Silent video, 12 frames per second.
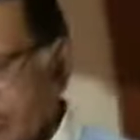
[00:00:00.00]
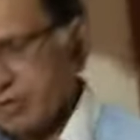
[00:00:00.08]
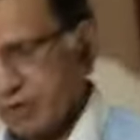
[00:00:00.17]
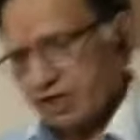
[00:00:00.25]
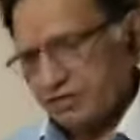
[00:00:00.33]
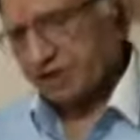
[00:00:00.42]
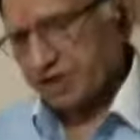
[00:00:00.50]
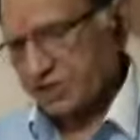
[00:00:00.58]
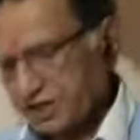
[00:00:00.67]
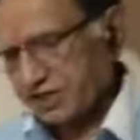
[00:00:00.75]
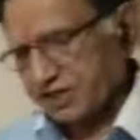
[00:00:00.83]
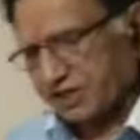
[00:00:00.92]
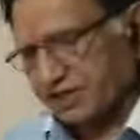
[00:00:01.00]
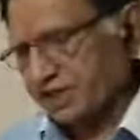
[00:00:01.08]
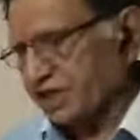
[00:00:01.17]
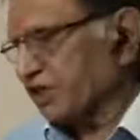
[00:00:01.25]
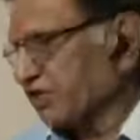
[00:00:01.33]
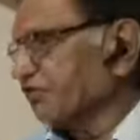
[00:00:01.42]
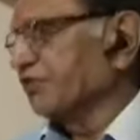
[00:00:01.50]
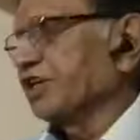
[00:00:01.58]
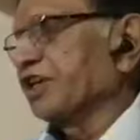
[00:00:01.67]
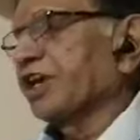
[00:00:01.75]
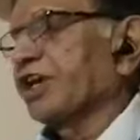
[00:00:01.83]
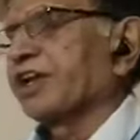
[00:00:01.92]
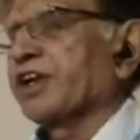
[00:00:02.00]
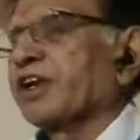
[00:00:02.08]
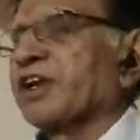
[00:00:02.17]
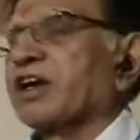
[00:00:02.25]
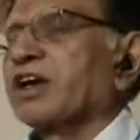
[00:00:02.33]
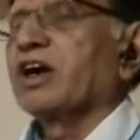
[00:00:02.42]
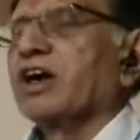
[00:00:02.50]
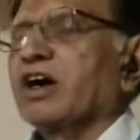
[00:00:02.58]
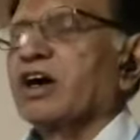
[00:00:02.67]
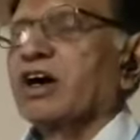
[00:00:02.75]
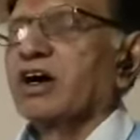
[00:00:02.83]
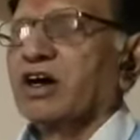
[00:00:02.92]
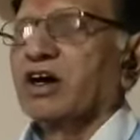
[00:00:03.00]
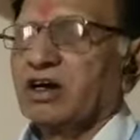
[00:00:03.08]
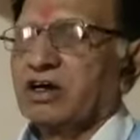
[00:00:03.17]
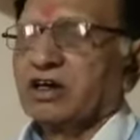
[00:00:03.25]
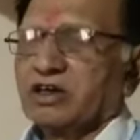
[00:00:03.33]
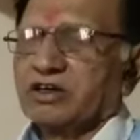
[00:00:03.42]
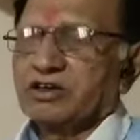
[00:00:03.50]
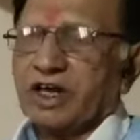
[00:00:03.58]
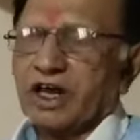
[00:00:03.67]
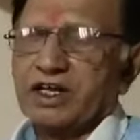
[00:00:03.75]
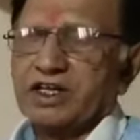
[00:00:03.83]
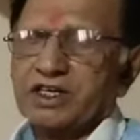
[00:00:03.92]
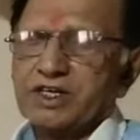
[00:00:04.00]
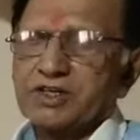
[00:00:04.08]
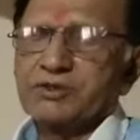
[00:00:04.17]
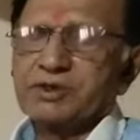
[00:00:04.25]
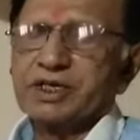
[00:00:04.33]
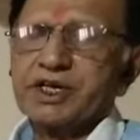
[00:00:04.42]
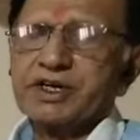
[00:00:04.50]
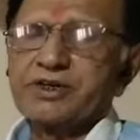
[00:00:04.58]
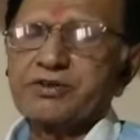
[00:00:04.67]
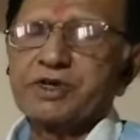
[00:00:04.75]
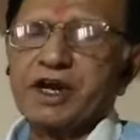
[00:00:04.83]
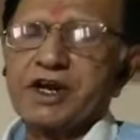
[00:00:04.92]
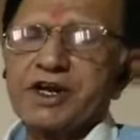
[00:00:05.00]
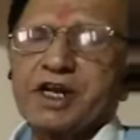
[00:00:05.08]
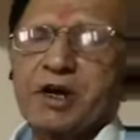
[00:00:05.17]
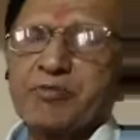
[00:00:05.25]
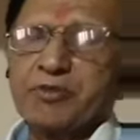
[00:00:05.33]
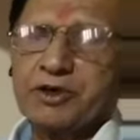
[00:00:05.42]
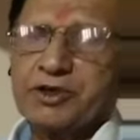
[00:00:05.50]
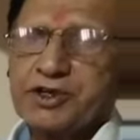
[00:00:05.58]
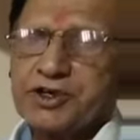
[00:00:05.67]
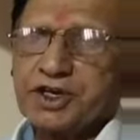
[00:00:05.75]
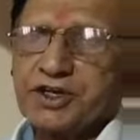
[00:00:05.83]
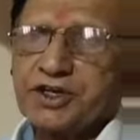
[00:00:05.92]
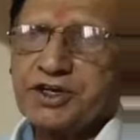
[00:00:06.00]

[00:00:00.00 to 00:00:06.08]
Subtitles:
conversation. We can tell the students to write composition.